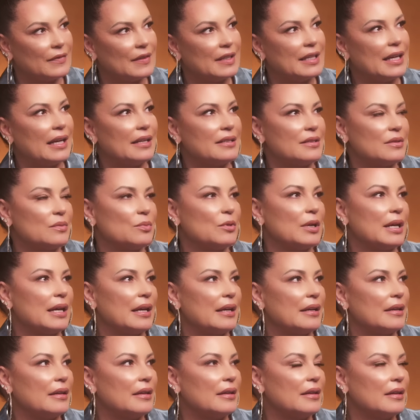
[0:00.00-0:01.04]
That's
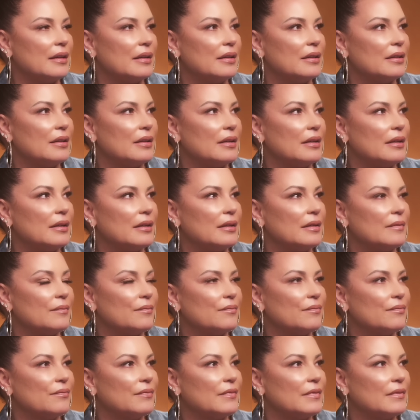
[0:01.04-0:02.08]
when
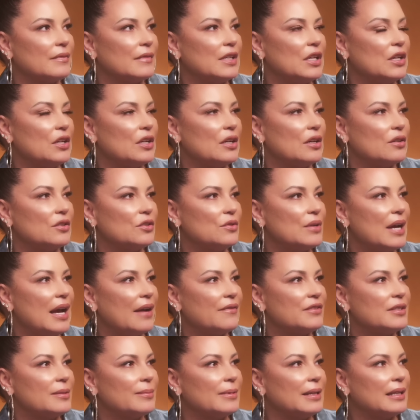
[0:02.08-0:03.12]
you know, you have
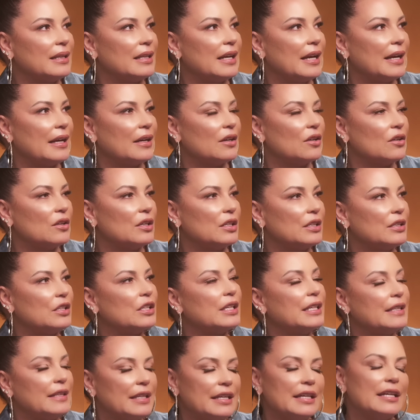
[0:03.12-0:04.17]
to be like the,
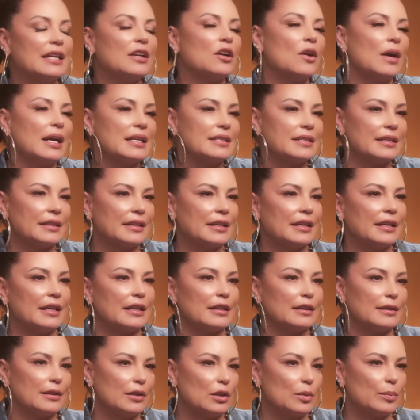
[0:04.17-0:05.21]
the ego has to kick in a
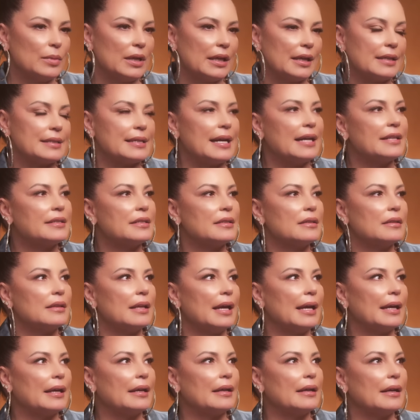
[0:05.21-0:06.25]
little bit because mm-hmm. I had to mm-hmm.
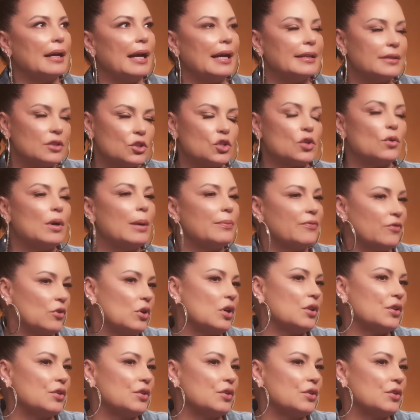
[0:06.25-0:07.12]
like I had to show up for all